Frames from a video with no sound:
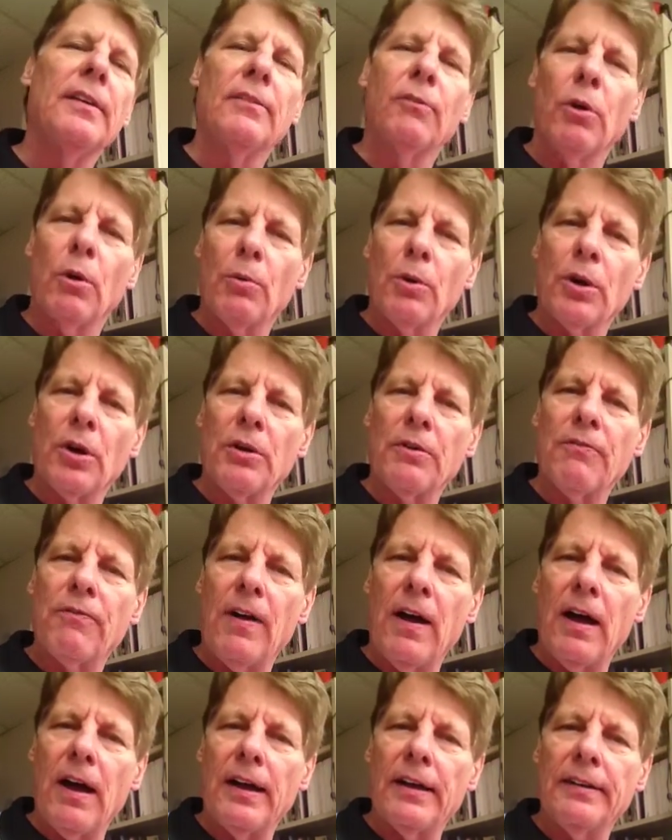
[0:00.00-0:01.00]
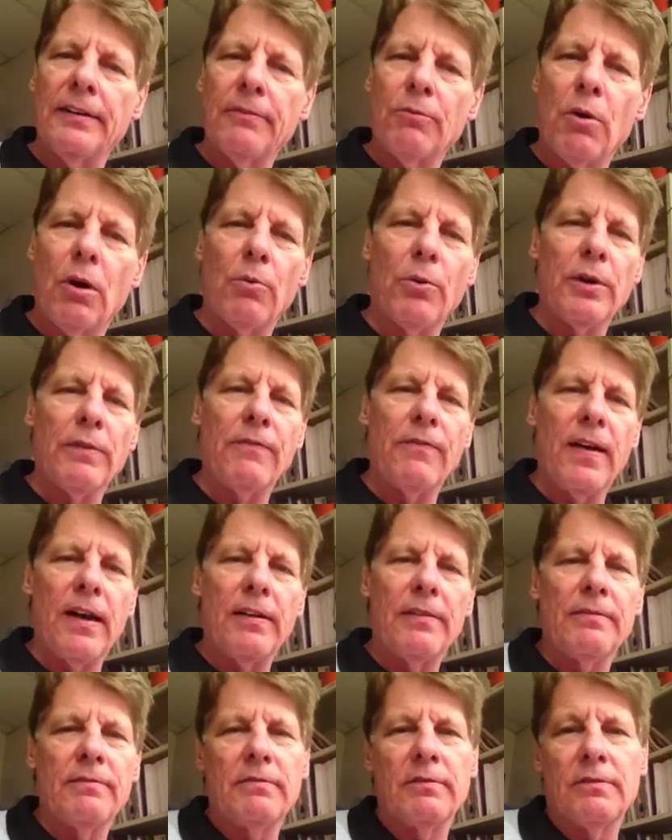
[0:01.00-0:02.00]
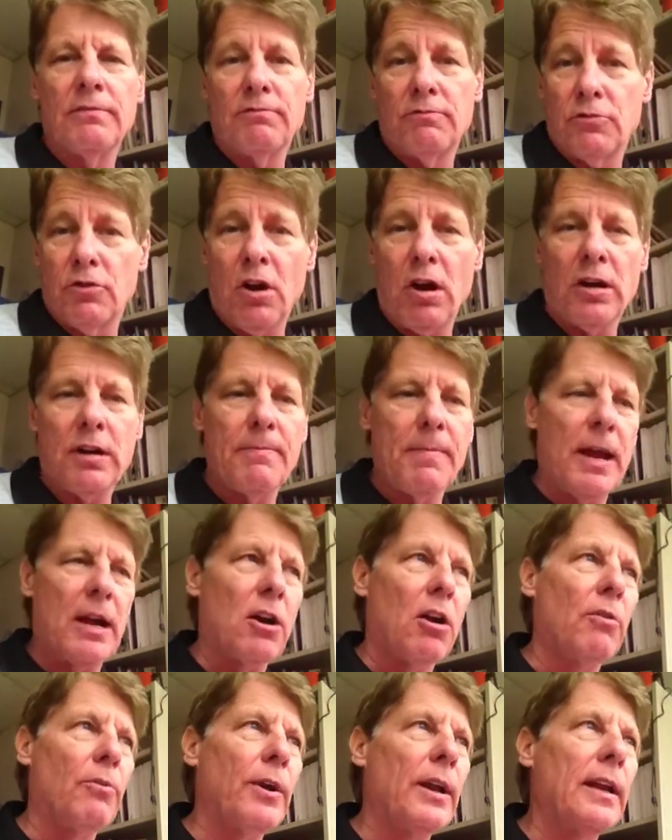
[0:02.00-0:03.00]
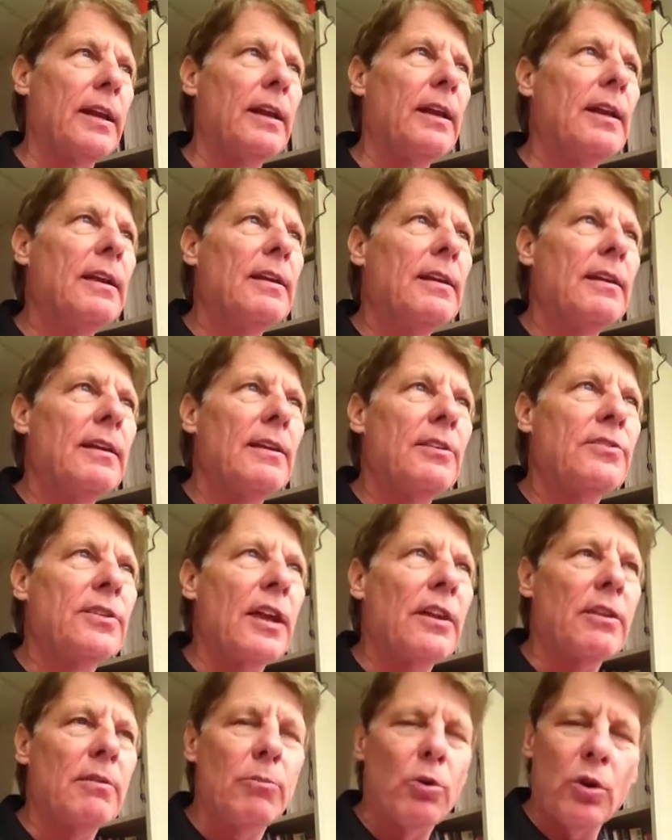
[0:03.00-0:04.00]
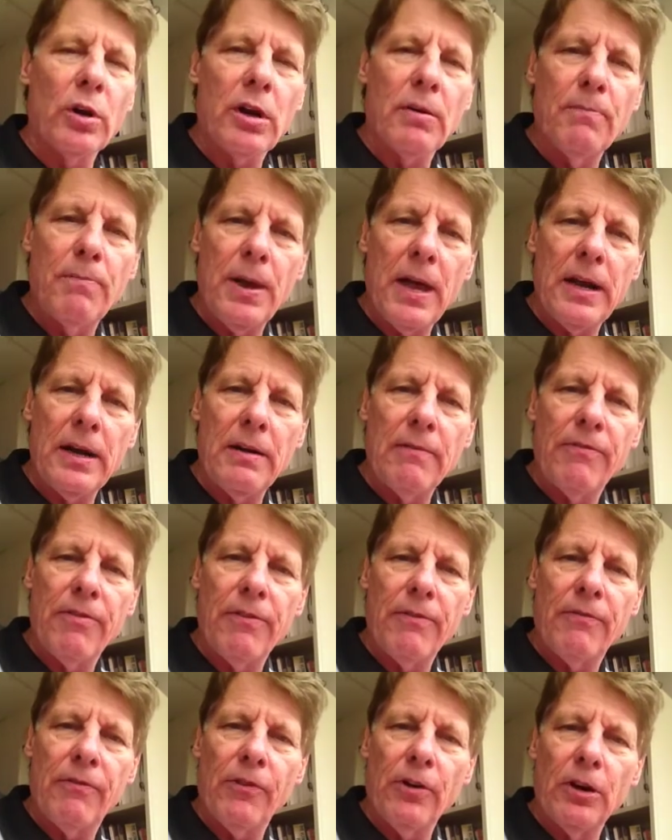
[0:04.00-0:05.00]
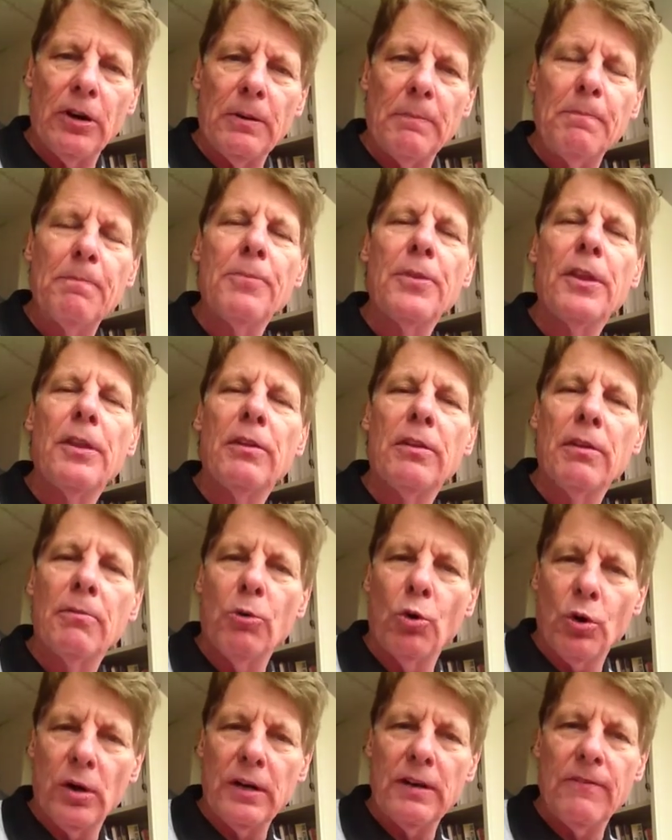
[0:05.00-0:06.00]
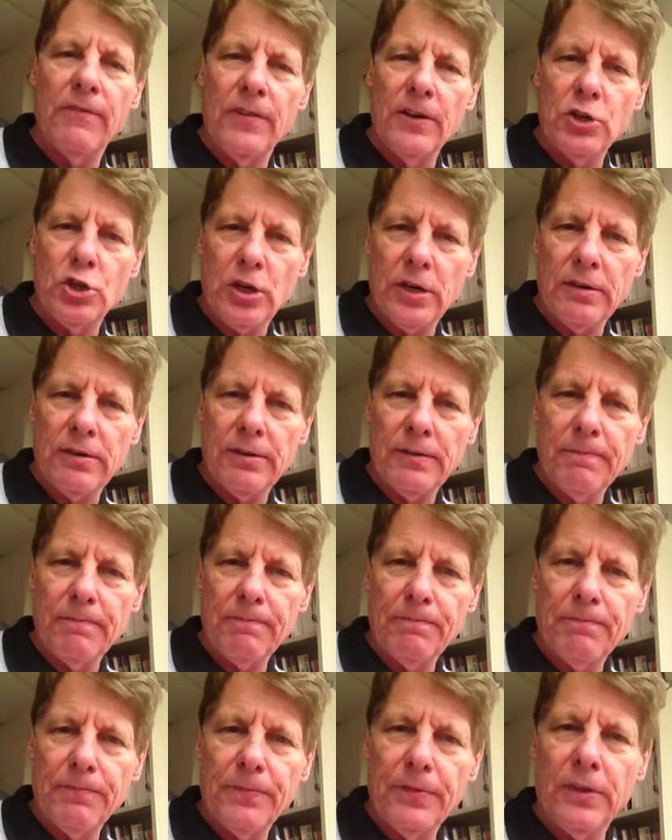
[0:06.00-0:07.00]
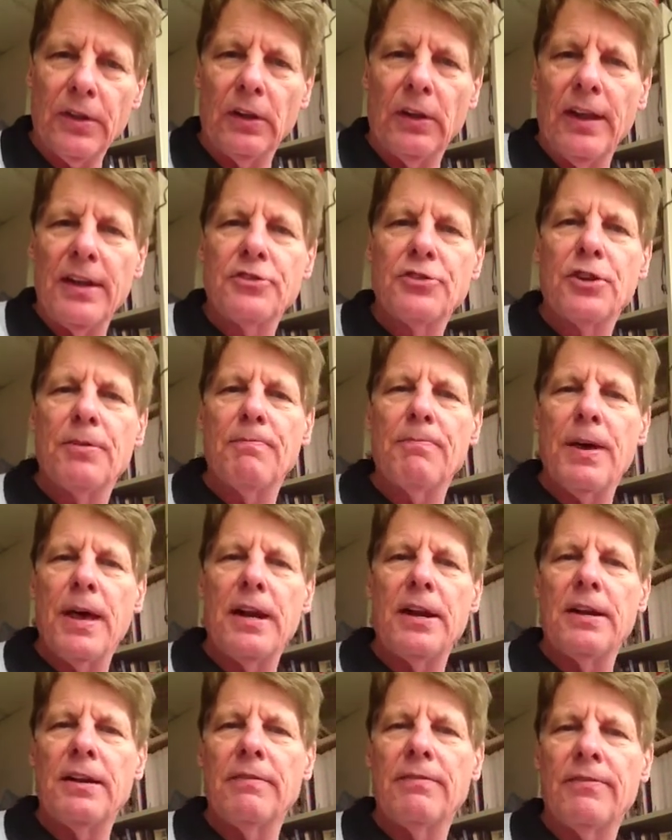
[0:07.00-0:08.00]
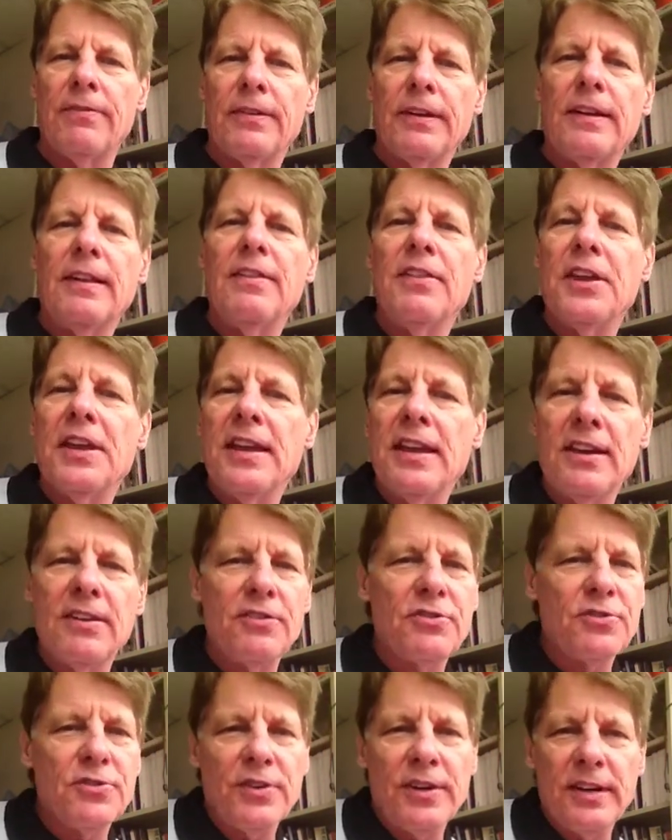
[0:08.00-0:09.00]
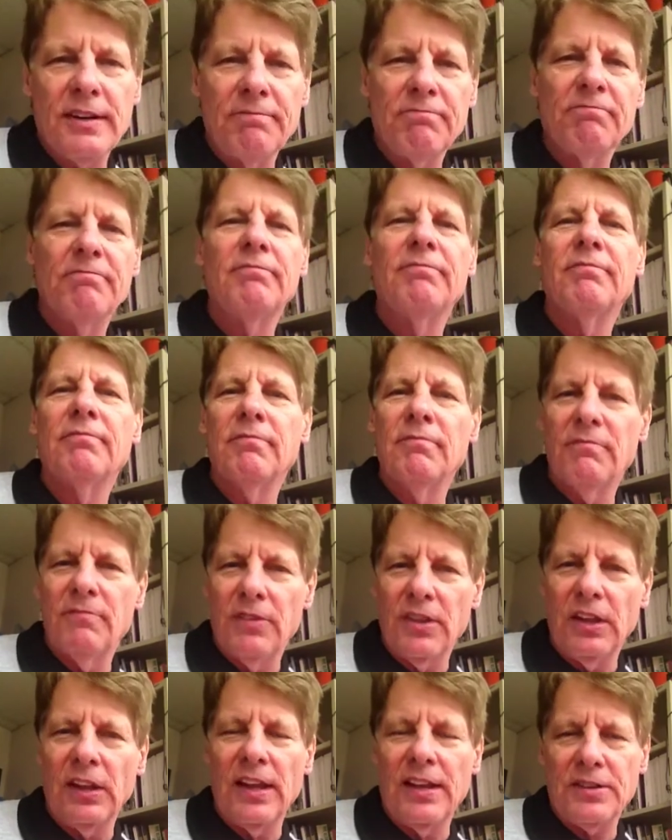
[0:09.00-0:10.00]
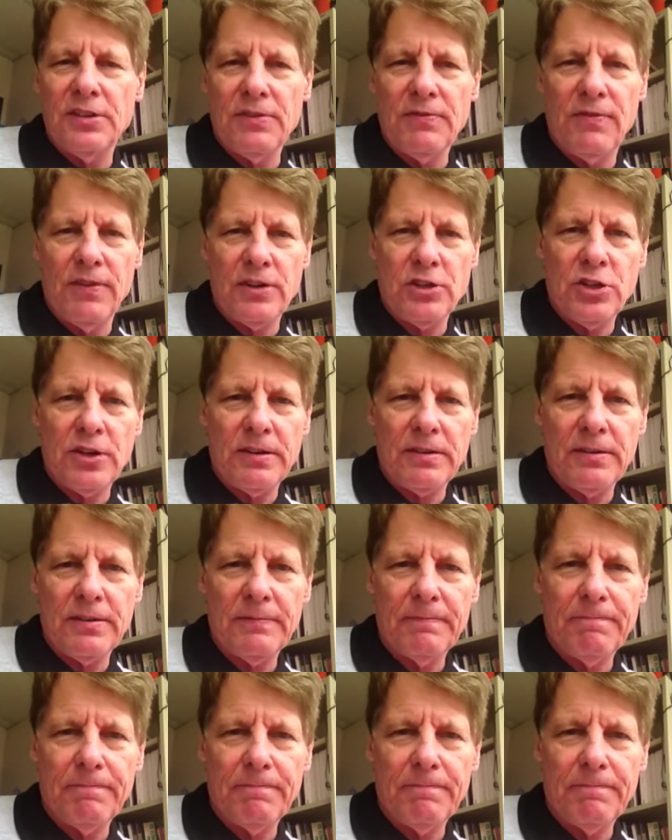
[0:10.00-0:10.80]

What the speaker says: What we're going to find, what we've talked about already, is that the more competitive the firm, the more efficient. The less competitive the industry, the less efficient.